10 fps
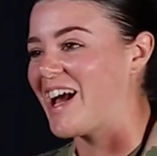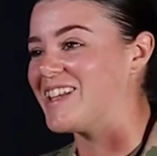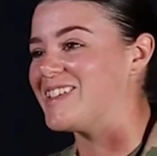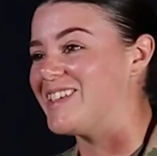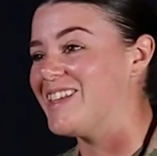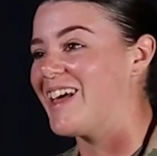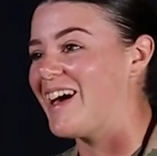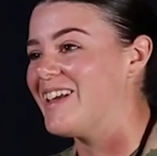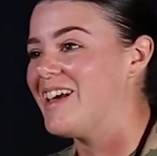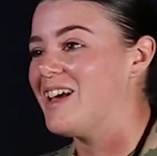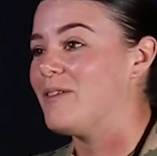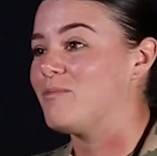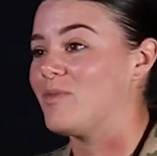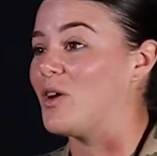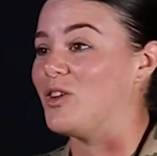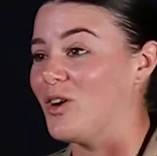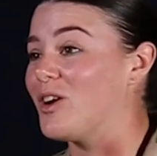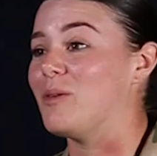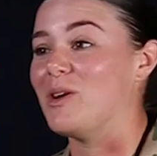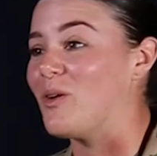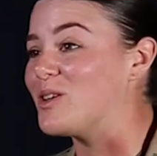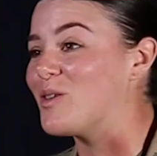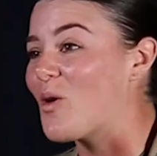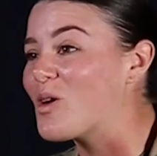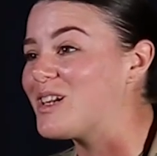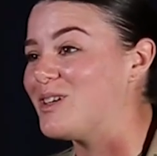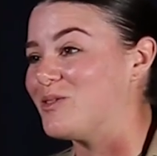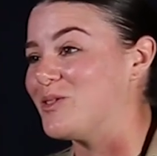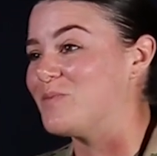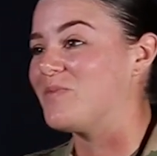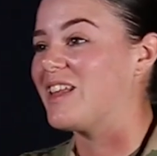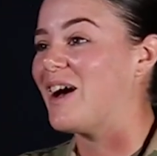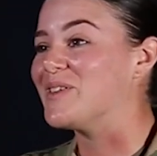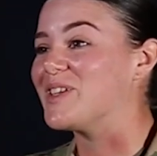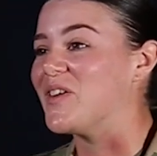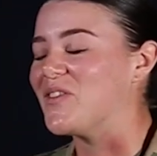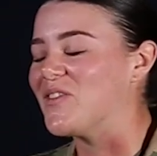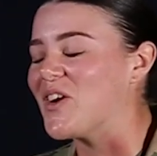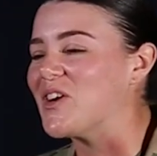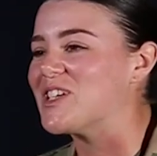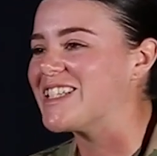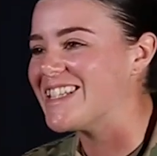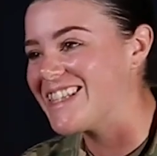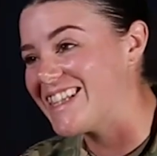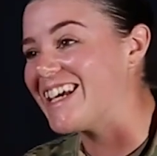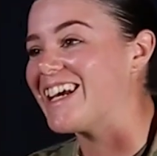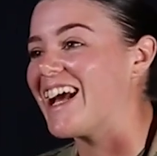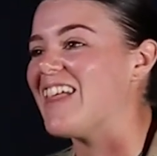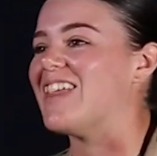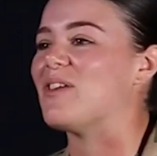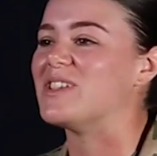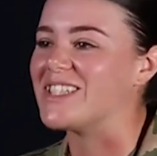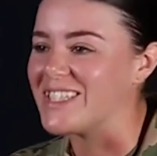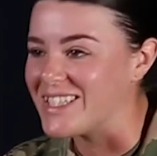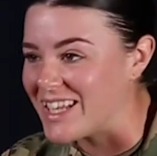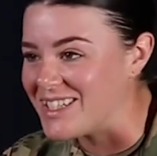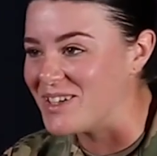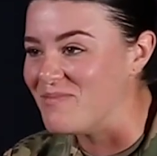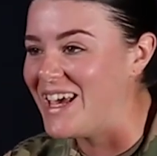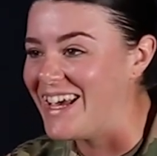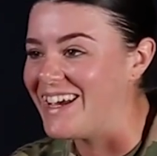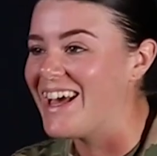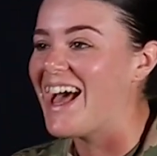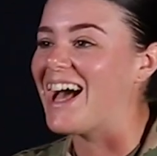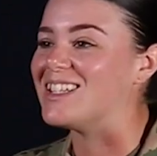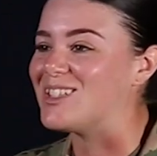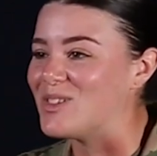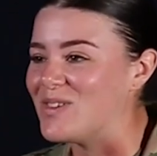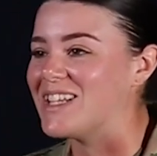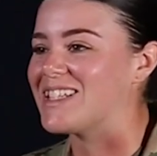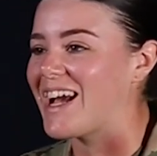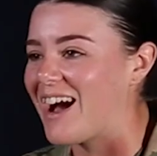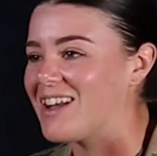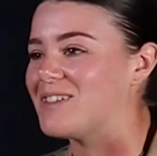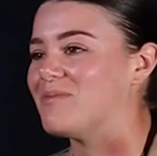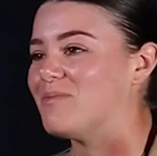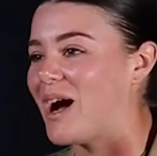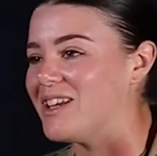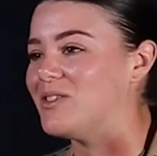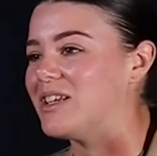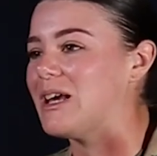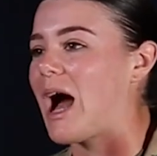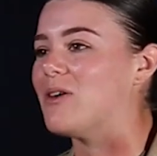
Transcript: I can see that. You're going to be going to the orderly room. That was the first thing that was said to me as soon as I got to my unit.